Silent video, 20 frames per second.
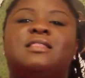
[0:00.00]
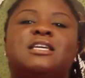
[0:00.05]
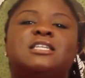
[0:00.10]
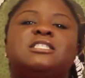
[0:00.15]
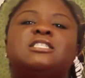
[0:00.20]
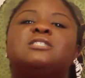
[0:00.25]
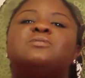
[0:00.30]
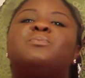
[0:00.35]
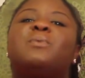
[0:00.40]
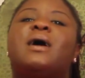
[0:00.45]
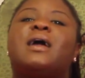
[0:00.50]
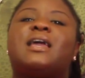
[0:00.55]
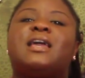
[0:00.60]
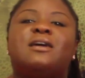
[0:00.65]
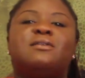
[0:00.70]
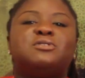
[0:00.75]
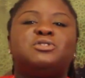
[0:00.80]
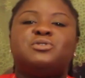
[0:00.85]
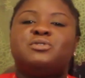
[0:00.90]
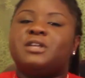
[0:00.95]
This is what
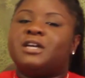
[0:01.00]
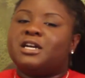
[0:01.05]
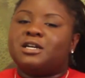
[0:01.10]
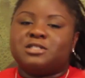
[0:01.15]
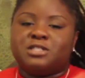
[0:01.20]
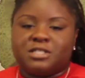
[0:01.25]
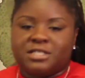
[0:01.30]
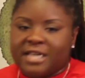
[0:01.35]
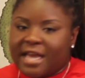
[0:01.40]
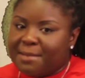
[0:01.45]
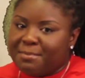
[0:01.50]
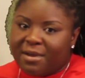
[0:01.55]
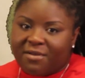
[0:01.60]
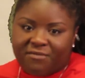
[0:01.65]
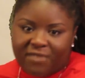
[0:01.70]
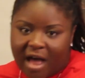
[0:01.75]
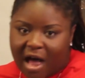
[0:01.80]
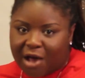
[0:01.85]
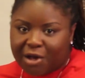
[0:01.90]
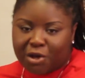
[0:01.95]
gives you the
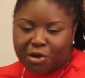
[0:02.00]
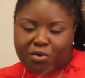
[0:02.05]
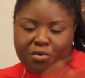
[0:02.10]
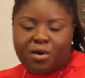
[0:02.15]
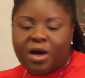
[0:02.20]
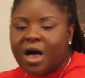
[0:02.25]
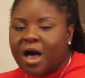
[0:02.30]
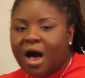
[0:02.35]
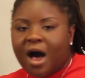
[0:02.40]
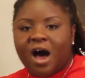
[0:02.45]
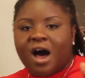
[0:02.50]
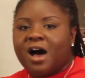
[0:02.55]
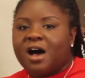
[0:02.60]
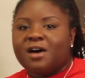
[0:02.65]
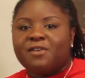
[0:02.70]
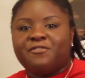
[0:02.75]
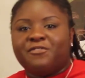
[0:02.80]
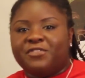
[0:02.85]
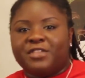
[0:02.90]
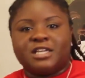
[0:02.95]
entertainment value
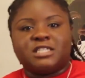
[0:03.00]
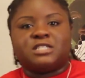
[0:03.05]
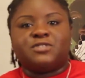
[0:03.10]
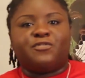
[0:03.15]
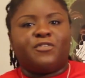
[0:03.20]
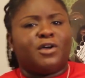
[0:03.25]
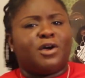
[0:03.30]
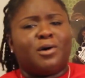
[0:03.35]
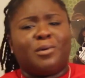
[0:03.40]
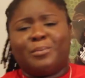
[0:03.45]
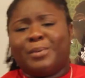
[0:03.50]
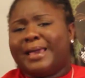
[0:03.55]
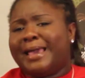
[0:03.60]
of this film.